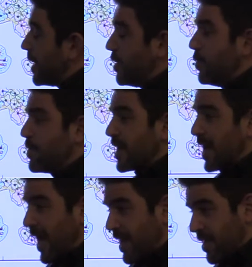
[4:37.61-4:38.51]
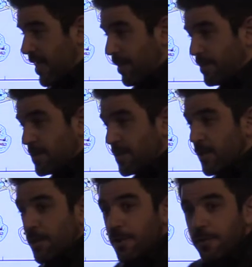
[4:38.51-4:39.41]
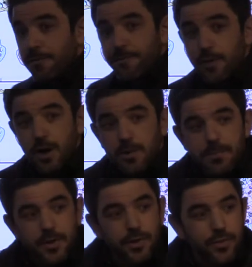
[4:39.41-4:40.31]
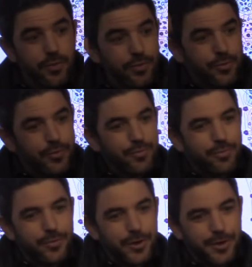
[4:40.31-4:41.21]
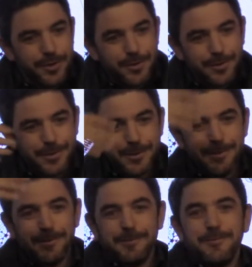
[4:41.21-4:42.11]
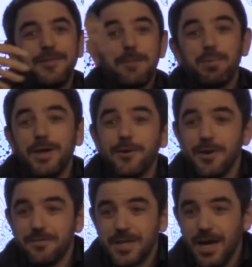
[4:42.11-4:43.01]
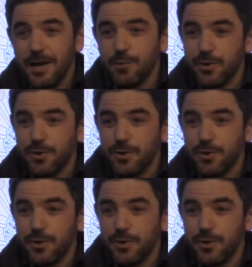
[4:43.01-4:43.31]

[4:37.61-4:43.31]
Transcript: use a concept from that period of time.